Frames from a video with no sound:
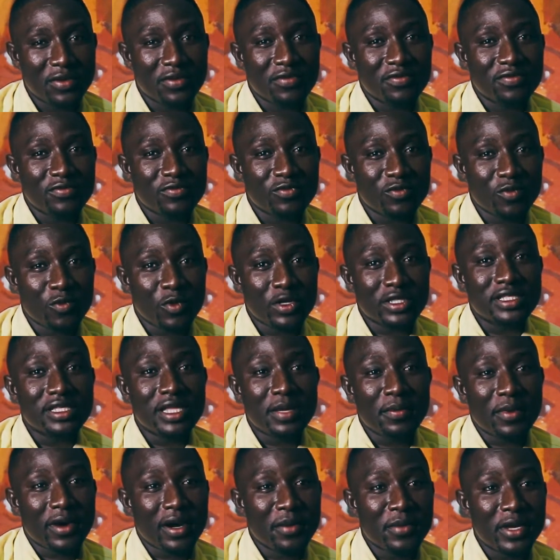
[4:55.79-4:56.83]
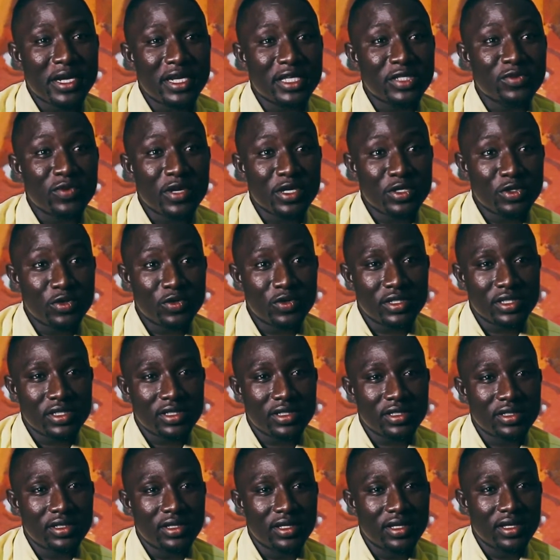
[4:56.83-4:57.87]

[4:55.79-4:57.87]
of what the paramedics were using.